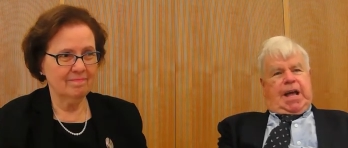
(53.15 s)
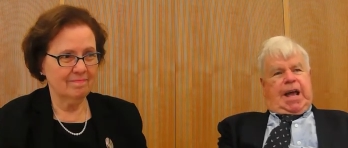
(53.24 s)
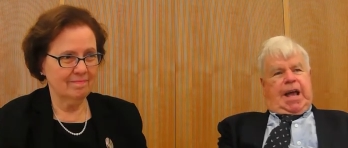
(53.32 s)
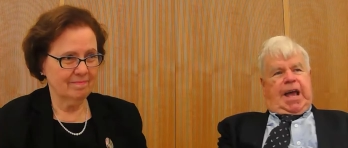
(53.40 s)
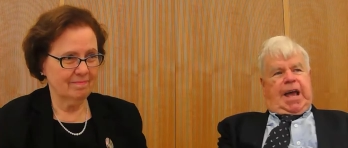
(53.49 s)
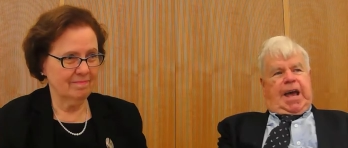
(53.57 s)

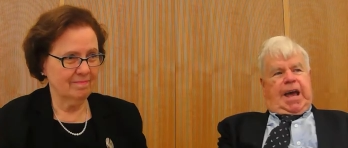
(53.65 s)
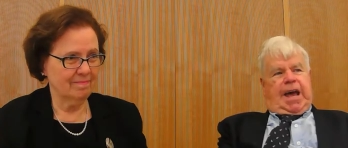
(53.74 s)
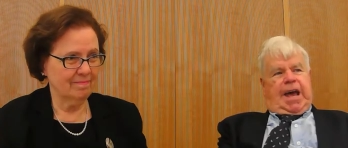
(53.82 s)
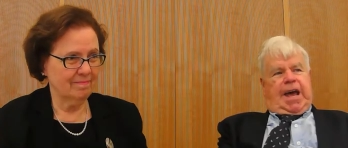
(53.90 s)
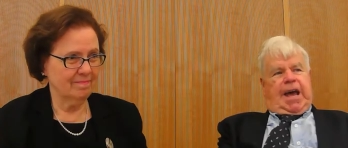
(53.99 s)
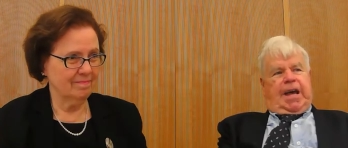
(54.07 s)

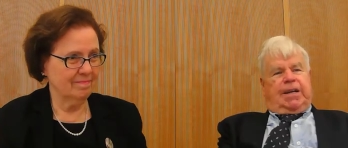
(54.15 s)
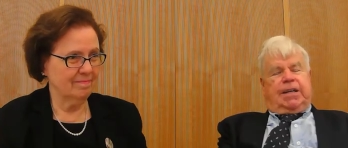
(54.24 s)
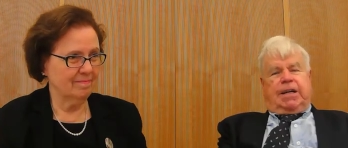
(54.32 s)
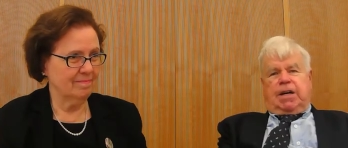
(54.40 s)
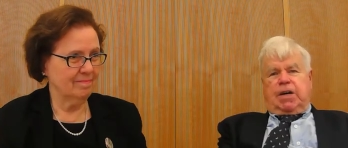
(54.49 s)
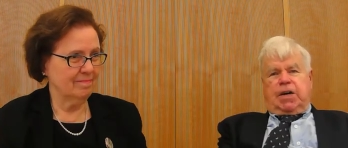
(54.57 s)
Speaker 1: And
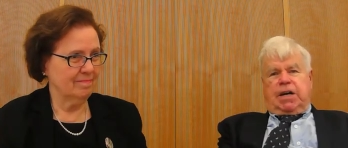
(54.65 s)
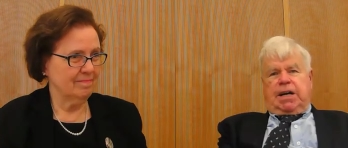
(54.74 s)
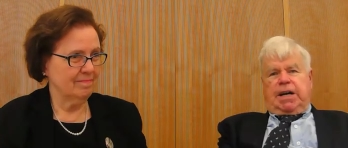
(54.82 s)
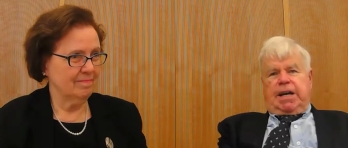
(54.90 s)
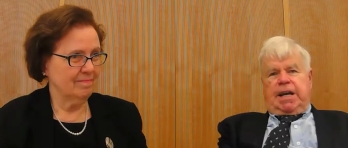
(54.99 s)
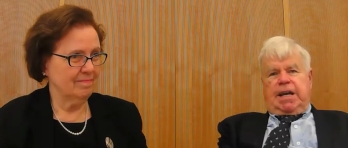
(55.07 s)

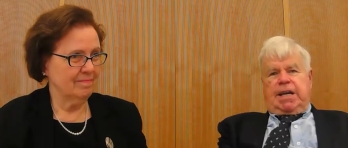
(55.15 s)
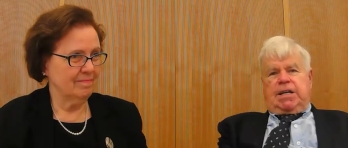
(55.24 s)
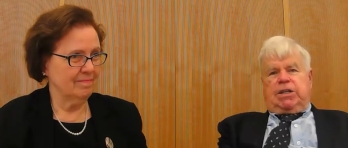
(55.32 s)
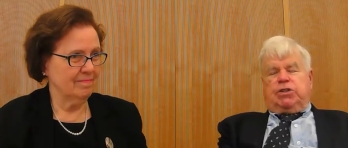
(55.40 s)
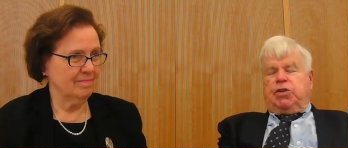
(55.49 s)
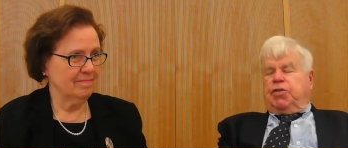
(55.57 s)
currently,
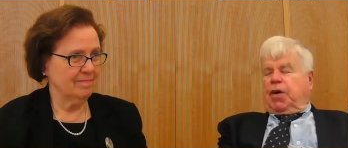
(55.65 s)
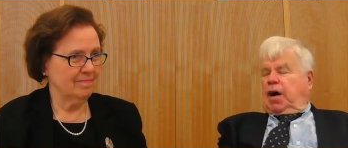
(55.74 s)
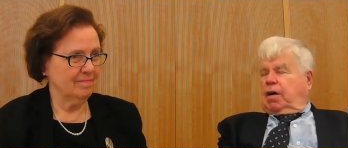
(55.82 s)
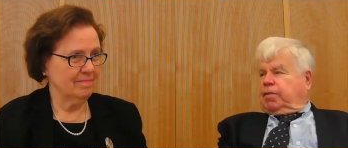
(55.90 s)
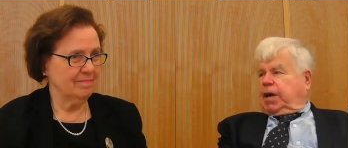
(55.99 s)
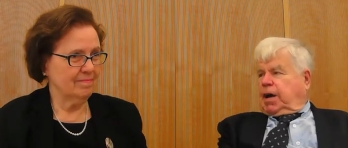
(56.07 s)
she's
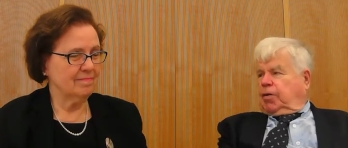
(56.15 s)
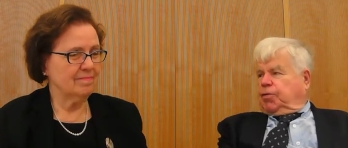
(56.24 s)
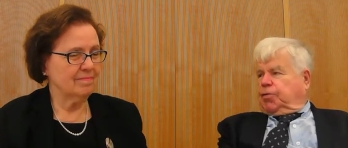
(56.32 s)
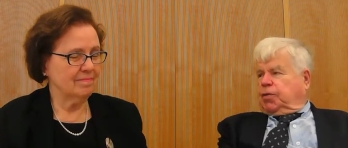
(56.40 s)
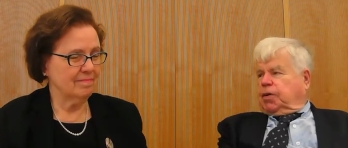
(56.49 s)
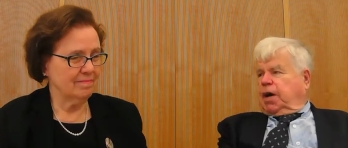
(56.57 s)
off
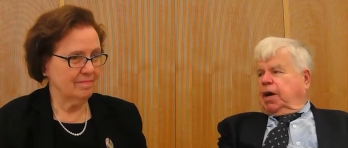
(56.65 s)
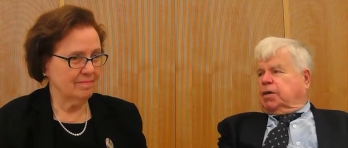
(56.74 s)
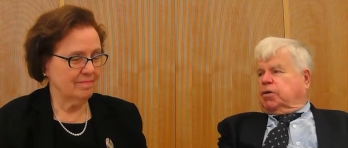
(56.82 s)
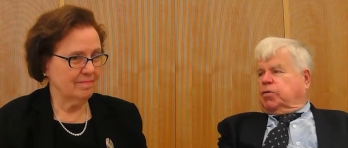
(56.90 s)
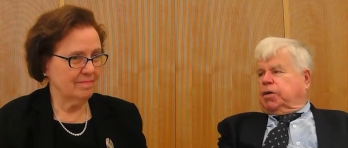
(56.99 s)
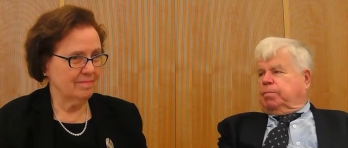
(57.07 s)
counsel at
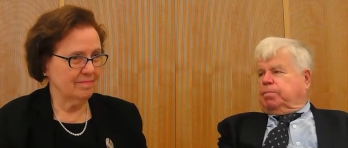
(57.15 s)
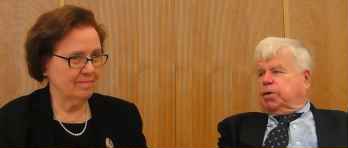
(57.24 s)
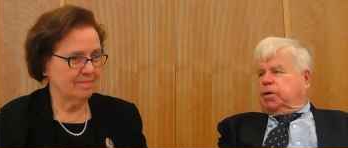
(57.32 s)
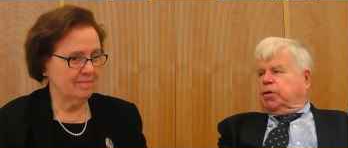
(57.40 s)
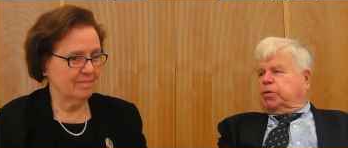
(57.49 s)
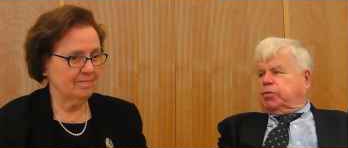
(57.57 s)

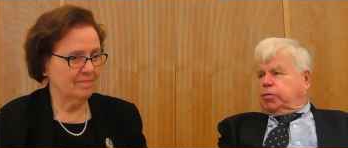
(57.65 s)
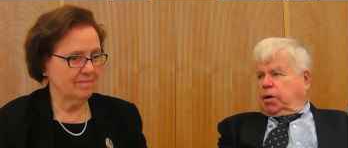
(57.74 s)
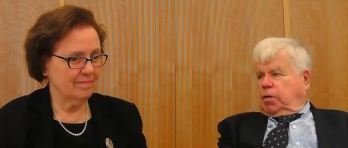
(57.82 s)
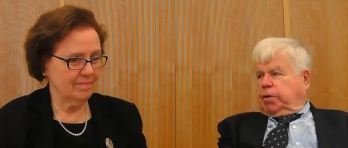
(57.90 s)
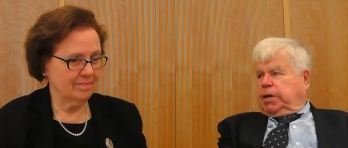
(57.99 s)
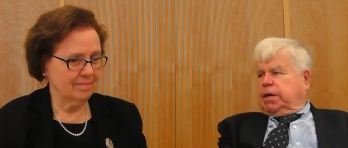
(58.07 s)
Greenberg
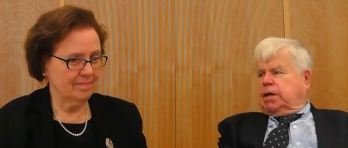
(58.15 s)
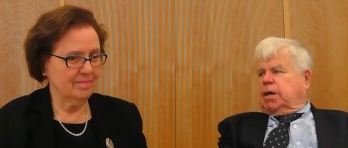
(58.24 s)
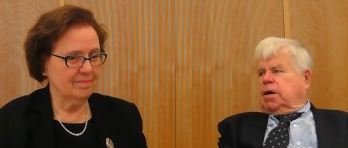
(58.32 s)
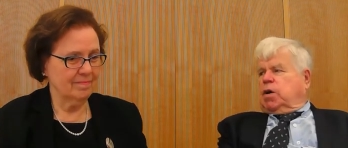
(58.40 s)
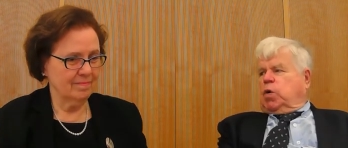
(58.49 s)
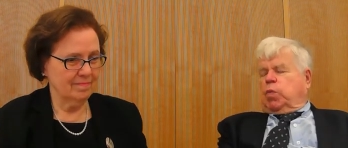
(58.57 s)
Traurig,
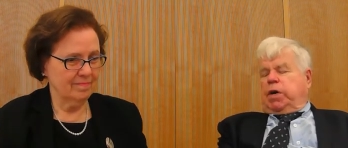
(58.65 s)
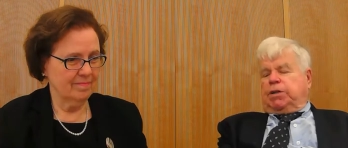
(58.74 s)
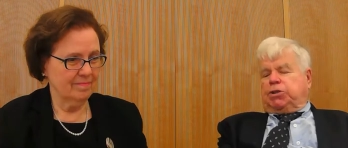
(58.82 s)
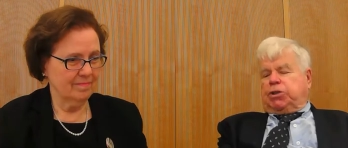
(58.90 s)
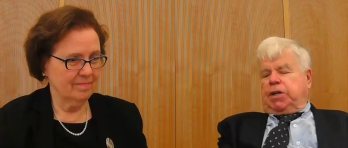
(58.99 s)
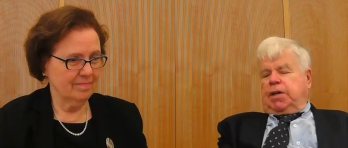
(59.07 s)
where
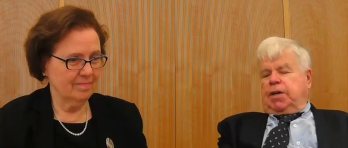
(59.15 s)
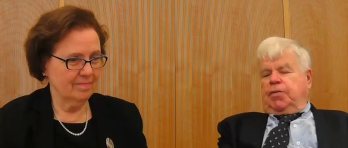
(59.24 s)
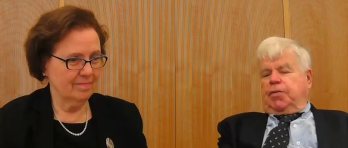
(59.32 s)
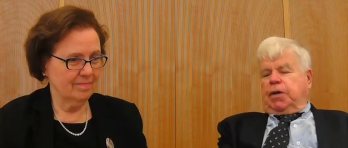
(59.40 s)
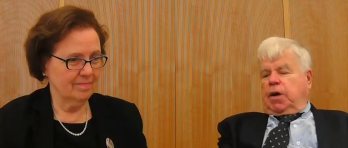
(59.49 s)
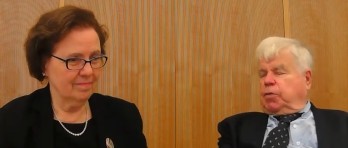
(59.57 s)
she is
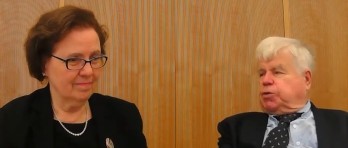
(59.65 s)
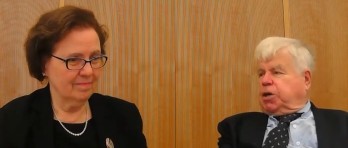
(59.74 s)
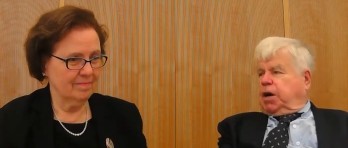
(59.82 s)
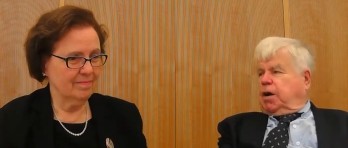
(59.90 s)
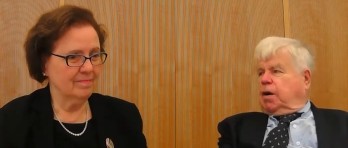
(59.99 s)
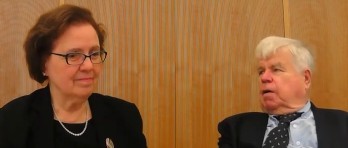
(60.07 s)
the
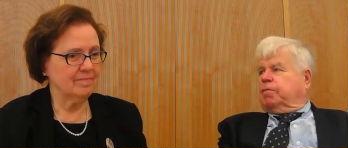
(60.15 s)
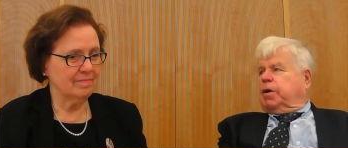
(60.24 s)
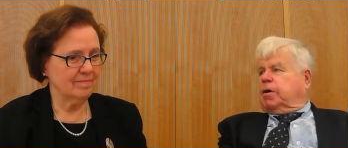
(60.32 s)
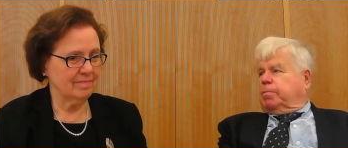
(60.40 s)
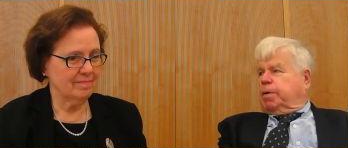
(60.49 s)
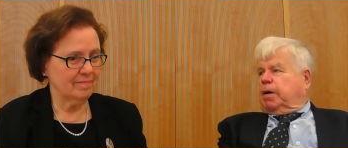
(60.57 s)
co-chair of their
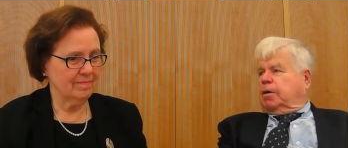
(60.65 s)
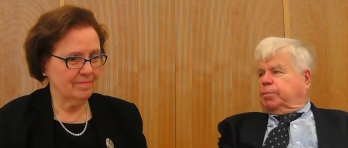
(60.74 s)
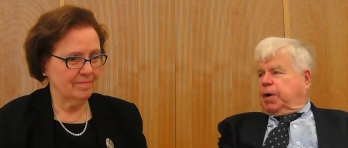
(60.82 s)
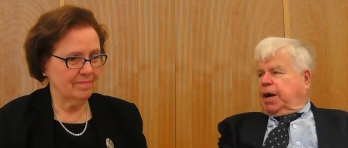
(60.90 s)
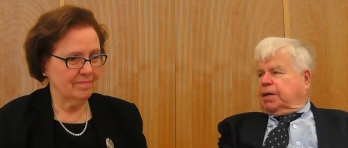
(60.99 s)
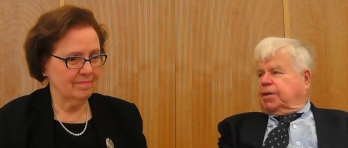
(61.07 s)
appellate
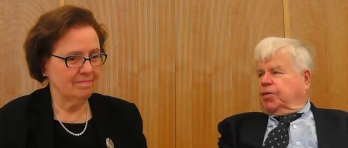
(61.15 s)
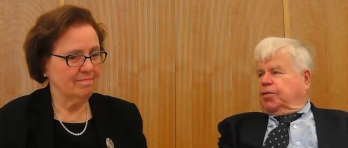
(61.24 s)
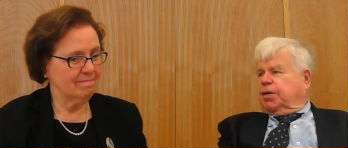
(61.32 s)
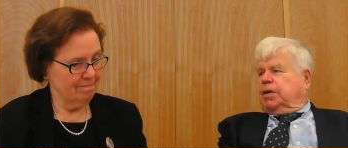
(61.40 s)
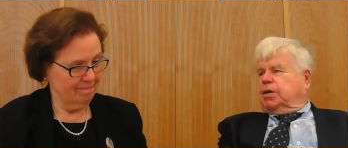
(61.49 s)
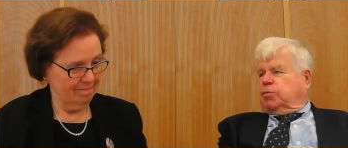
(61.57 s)
practice
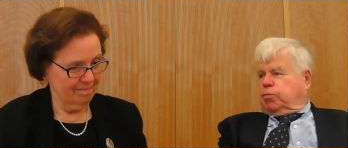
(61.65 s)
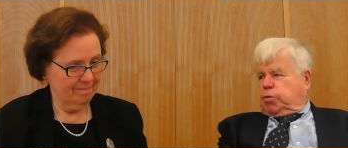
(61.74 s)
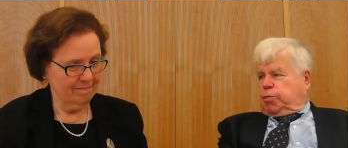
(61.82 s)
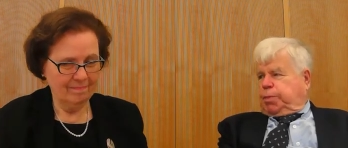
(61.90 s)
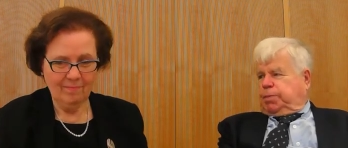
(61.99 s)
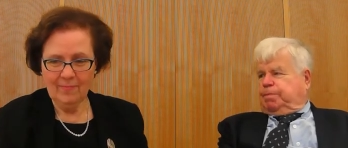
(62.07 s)
group.
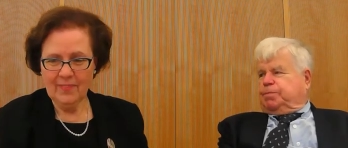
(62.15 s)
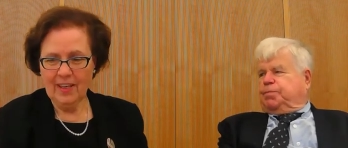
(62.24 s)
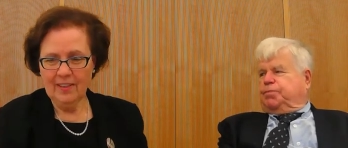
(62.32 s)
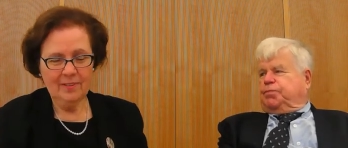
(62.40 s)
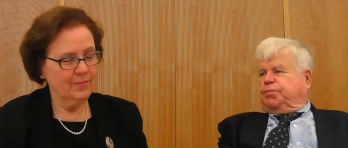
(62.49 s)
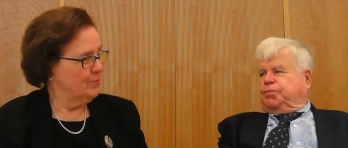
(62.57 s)

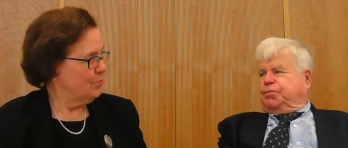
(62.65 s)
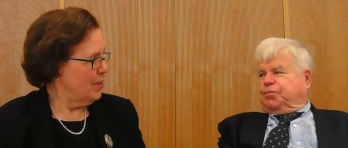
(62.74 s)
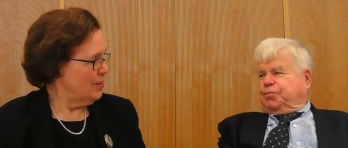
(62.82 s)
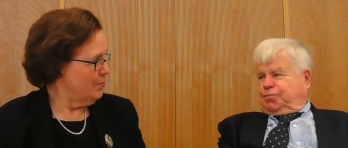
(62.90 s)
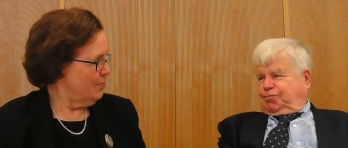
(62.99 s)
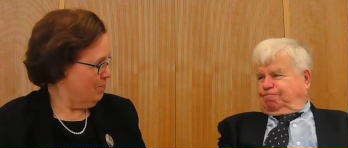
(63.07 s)

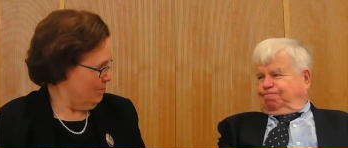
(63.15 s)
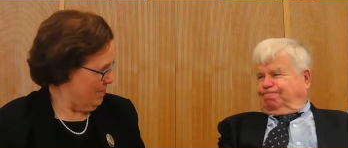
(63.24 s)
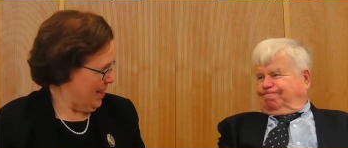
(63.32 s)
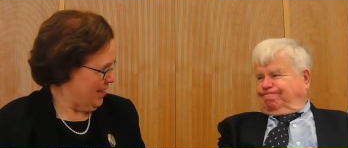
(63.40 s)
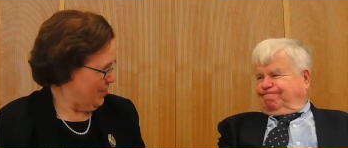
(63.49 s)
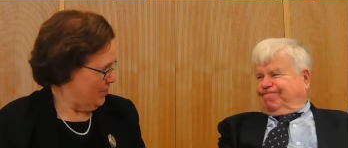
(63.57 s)
Speaker 2: Well,
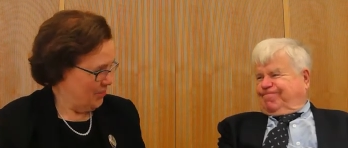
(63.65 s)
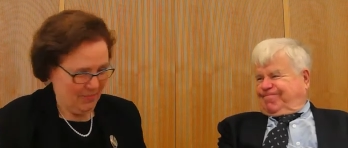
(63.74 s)
thank you,